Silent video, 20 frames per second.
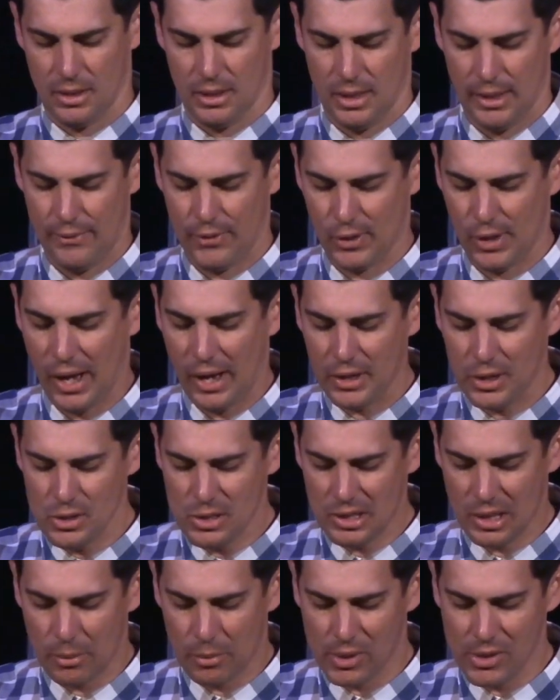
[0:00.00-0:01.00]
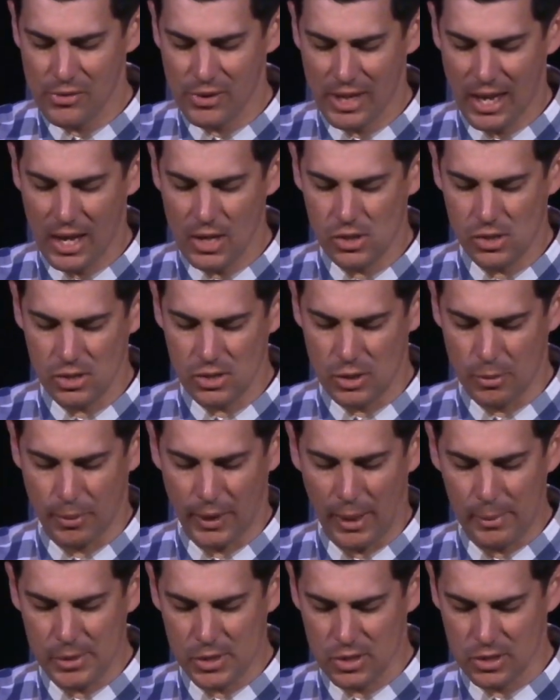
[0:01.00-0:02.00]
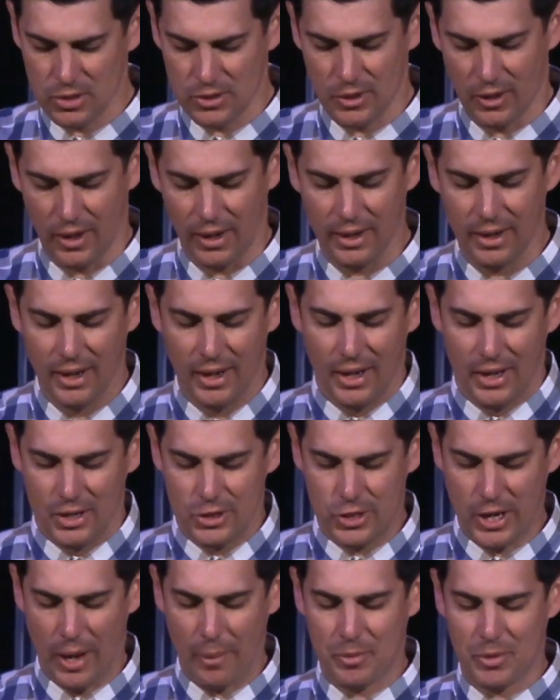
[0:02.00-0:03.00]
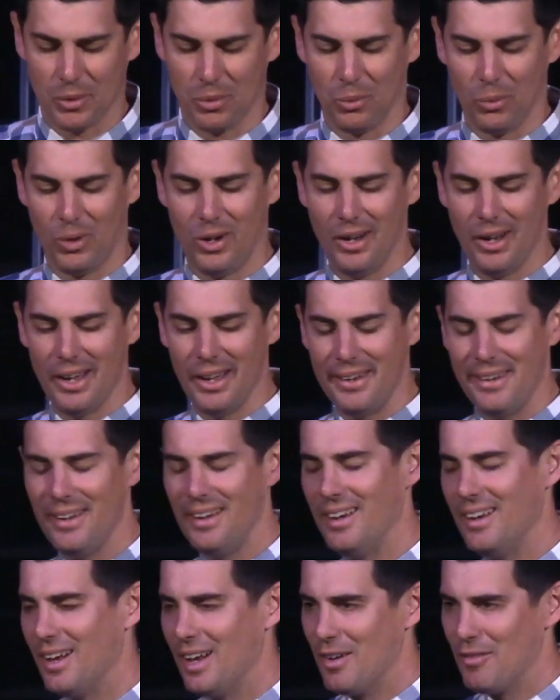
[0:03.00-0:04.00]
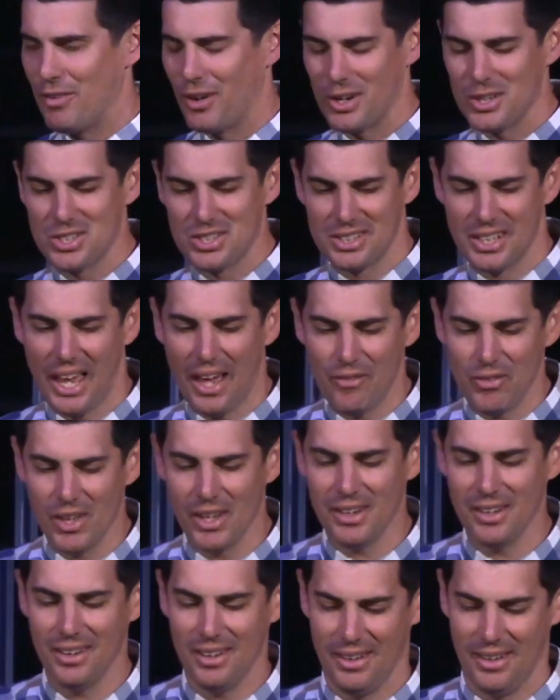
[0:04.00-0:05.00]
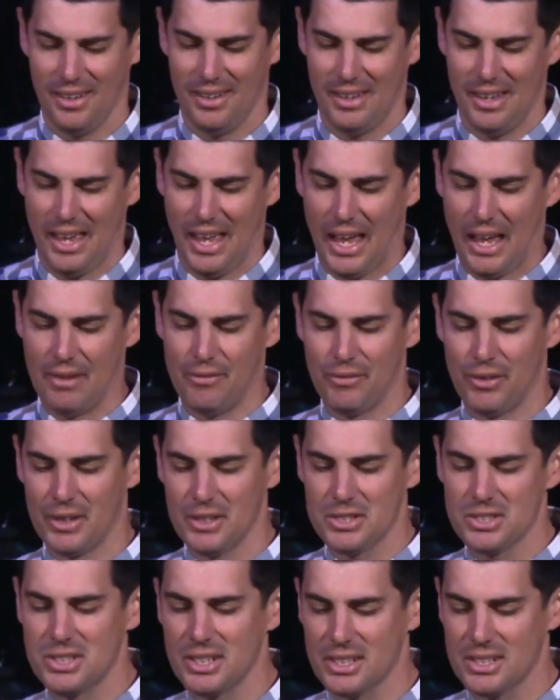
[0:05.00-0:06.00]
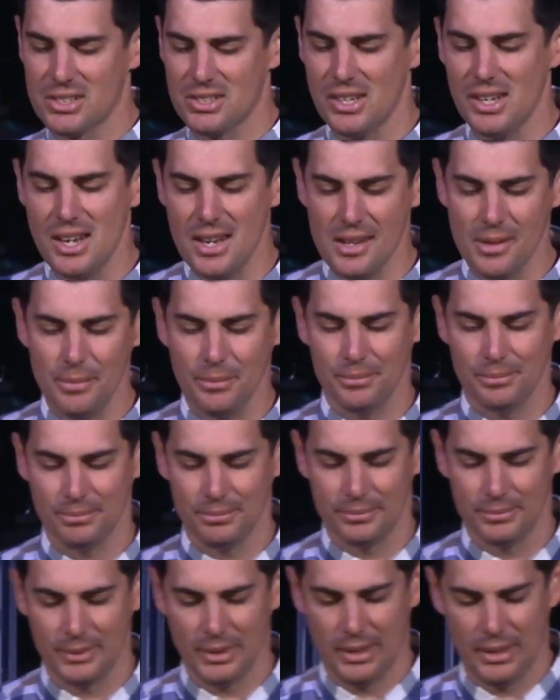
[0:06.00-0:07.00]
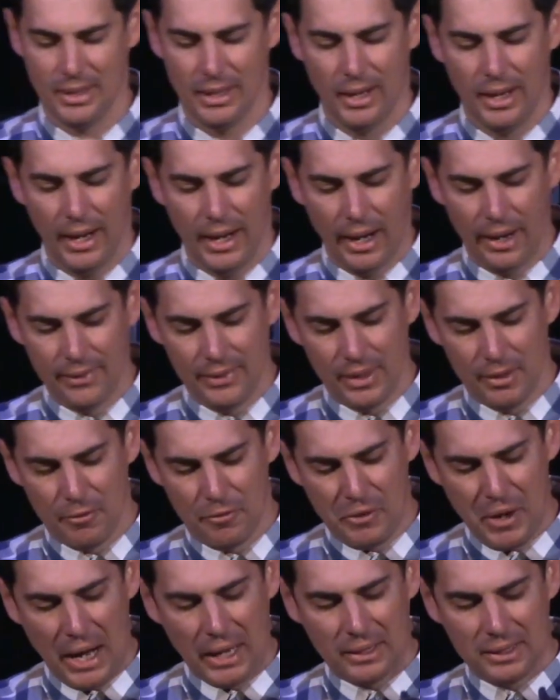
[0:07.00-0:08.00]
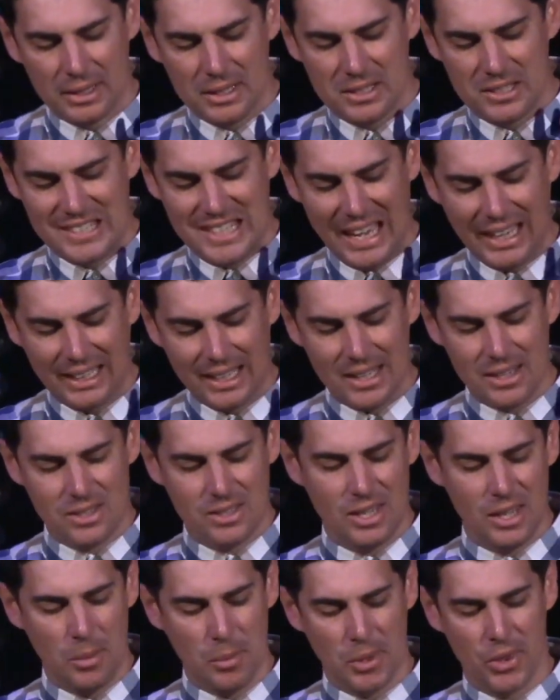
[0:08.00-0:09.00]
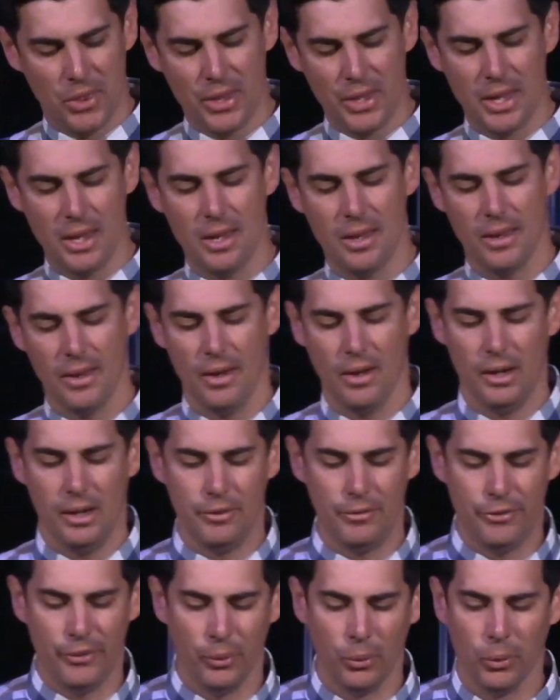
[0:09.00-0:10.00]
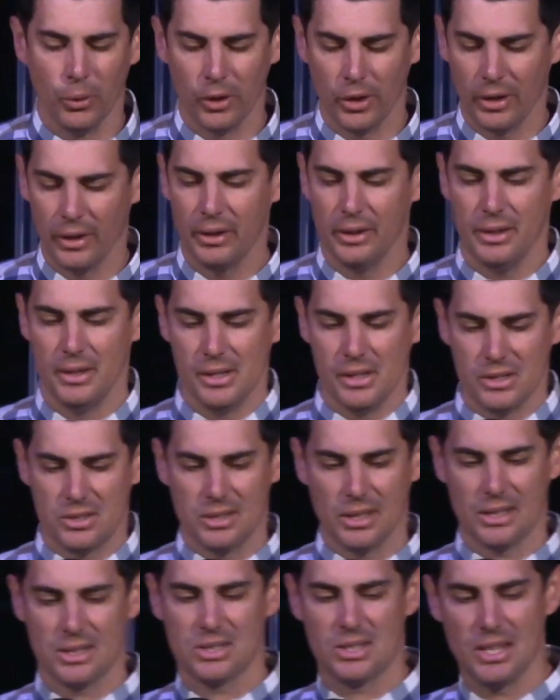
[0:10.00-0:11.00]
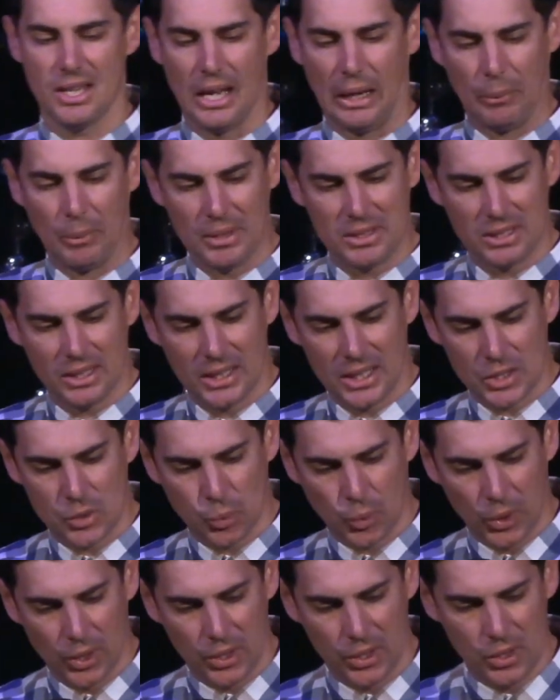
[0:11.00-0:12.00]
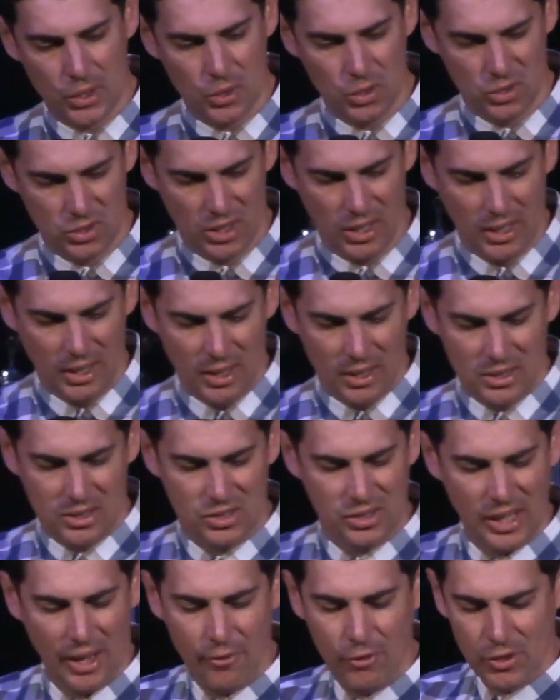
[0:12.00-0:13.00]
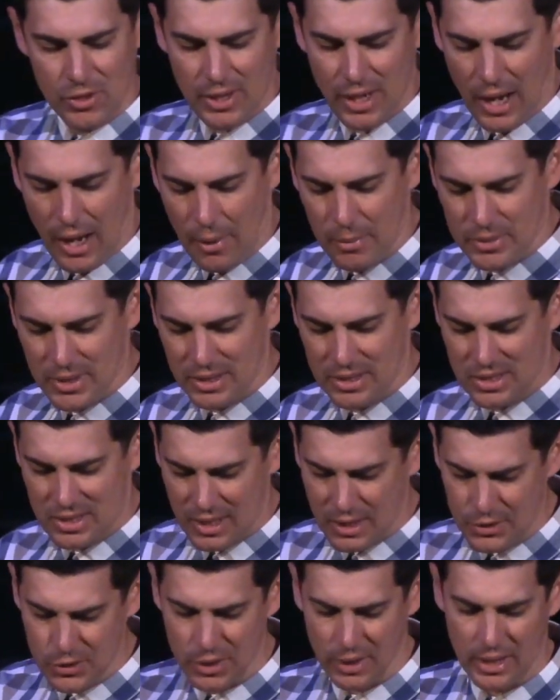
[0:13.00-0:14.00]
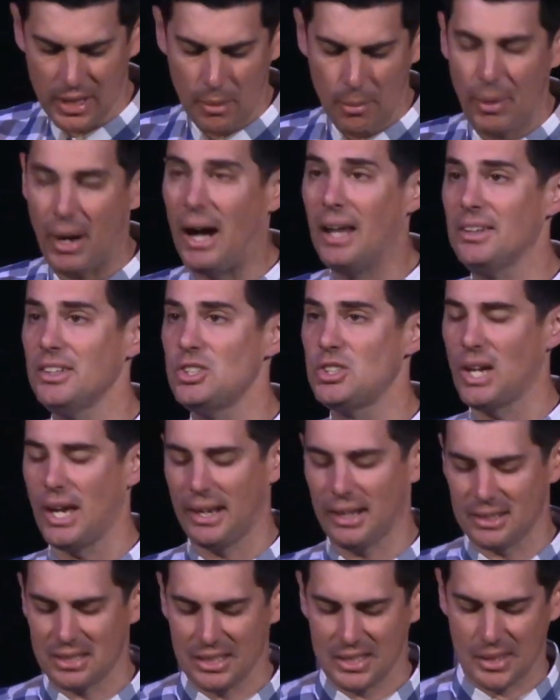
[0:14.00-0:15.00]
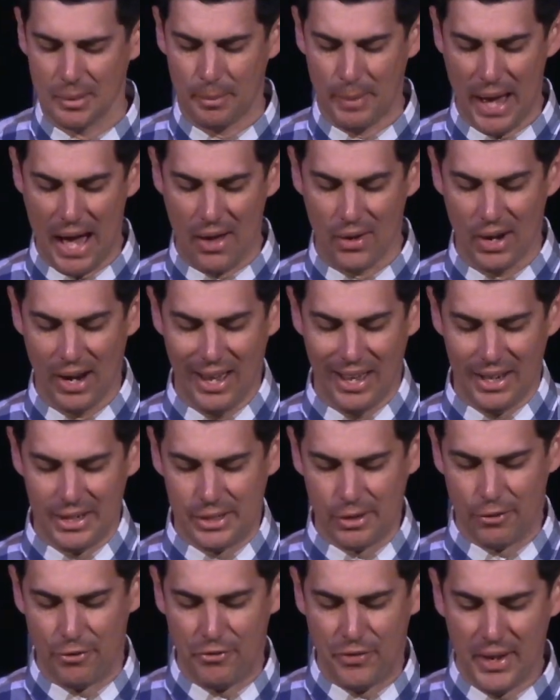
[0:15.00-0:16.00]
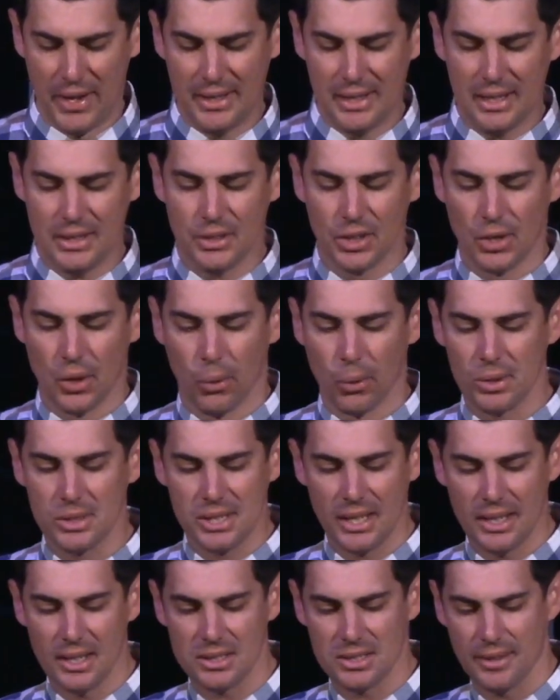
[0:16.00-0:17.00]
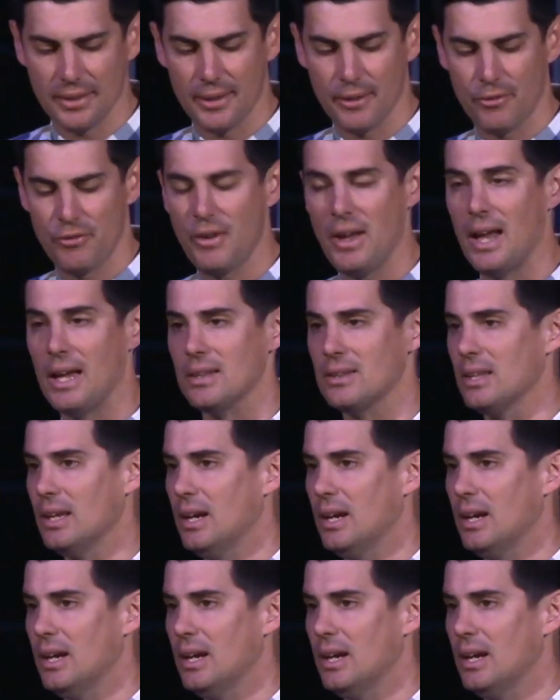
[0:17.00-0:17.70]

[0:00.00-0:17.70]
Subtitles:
If you're not using abbreviations, you probably should start. Chapter 1:7 and verse 16. And then finally, 2 Timothy 4:16. We see this word used 7 times. Essentially, apologetics is about defending the core tenets of the faith.